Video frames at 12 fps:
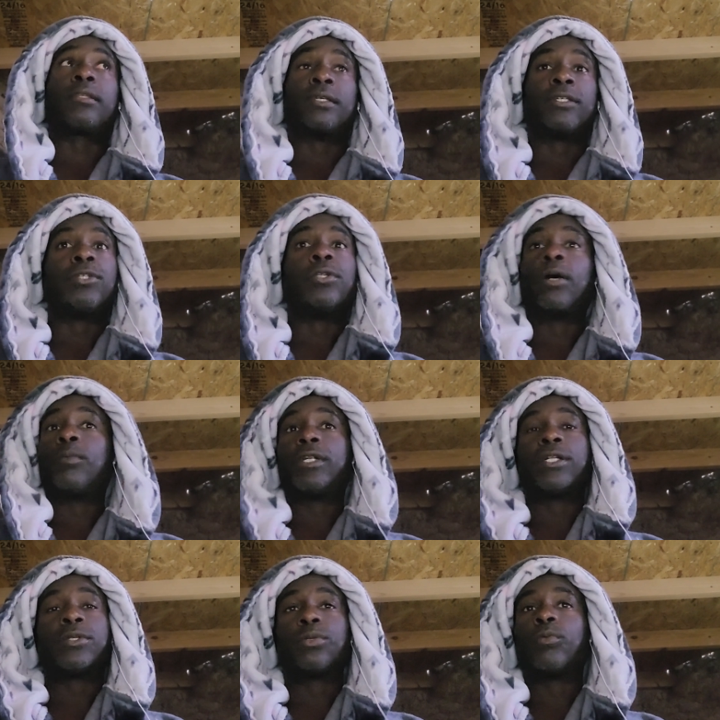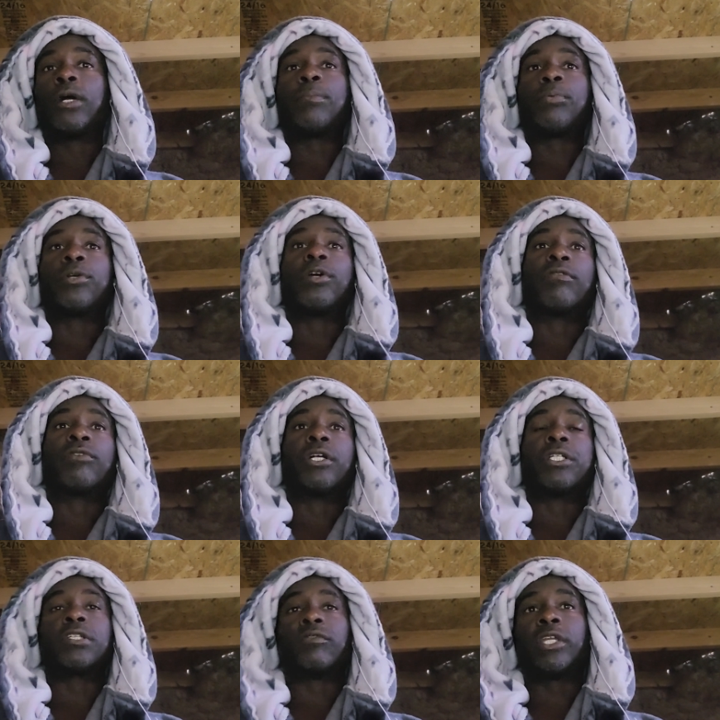that you don't want to do the 1.0
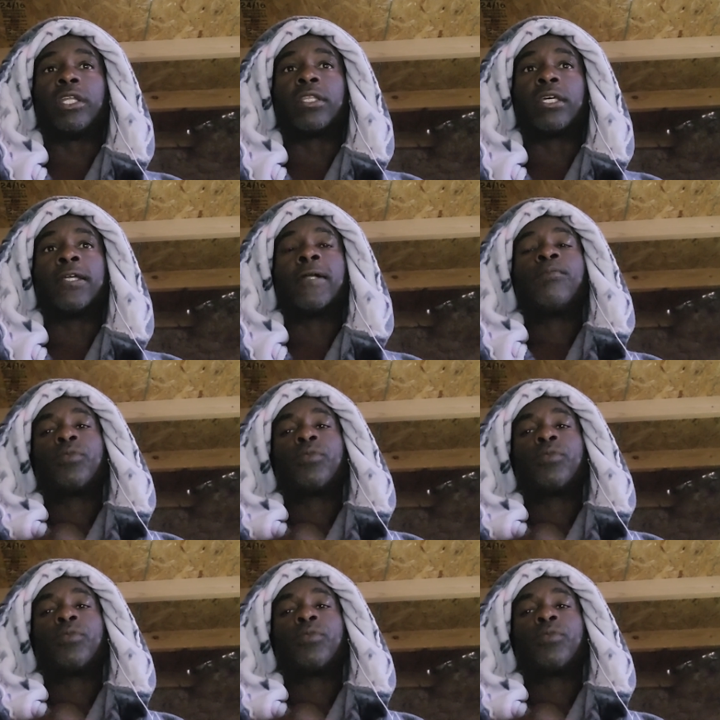version of anything,